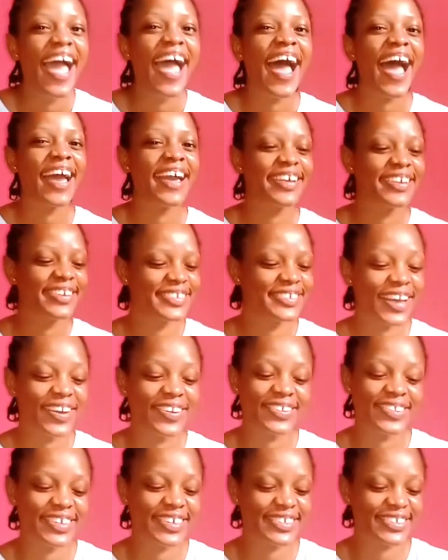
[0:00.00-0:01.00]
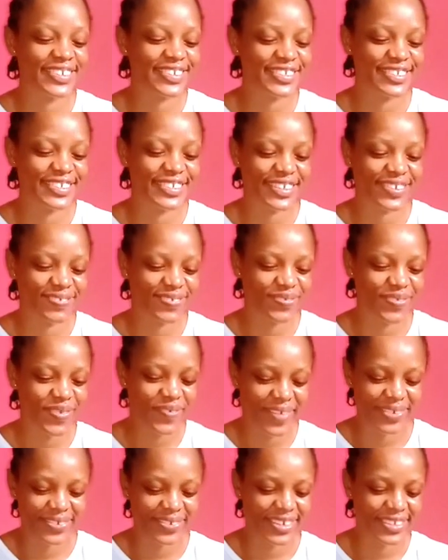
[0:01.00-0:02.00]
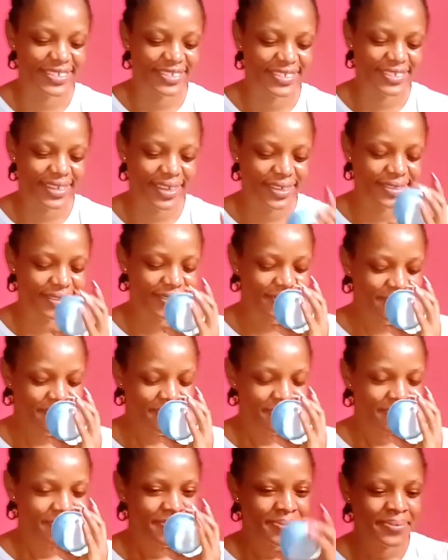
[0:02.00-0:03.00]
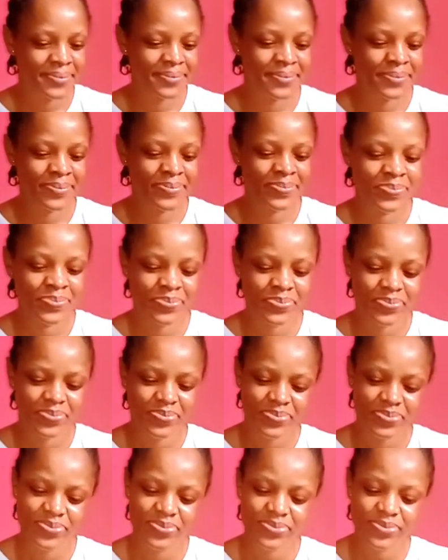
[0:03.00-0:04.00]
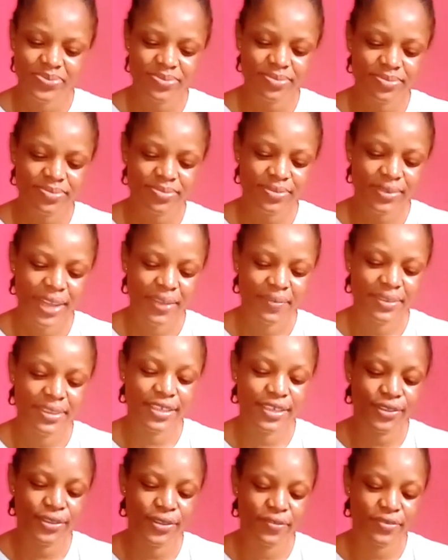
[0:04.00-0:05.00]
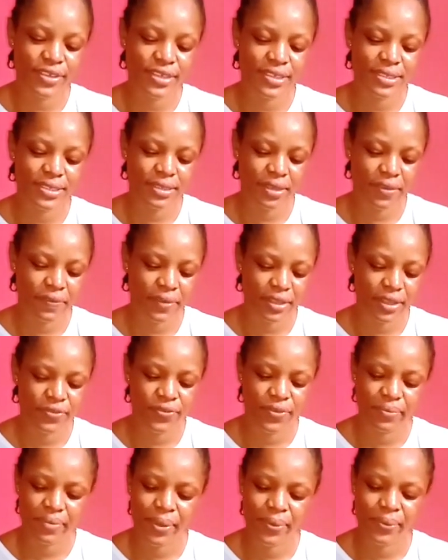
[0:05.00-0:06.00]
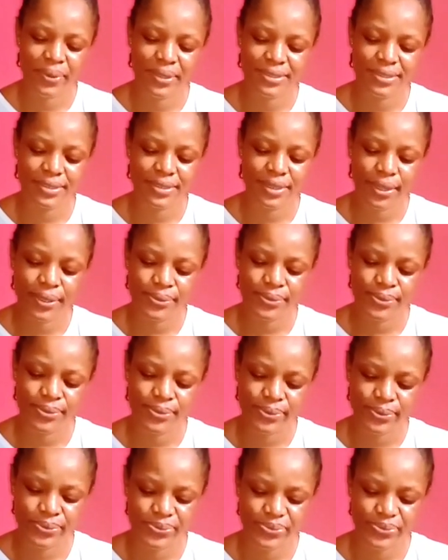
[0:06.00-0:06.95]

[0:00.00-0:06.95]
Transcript: I wish I would not just save it for my wedding night. I'm thinking of just saving it for my wedding night too.